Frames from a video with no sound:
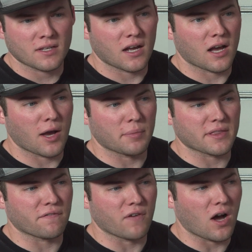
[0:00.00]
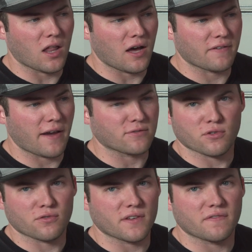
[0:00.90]
but the fall off after
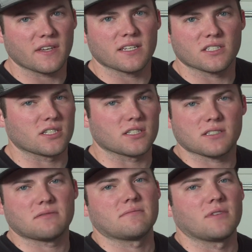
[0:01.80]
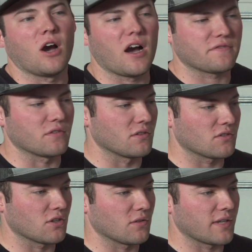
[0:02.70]
3 feet is just awful,
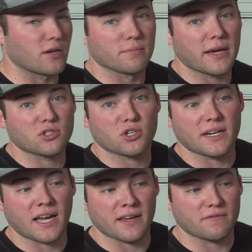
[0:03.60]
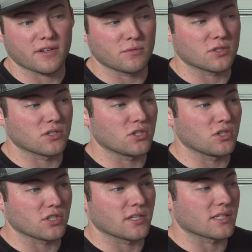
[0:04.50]
so they don't measure at 9 feet, which is usually the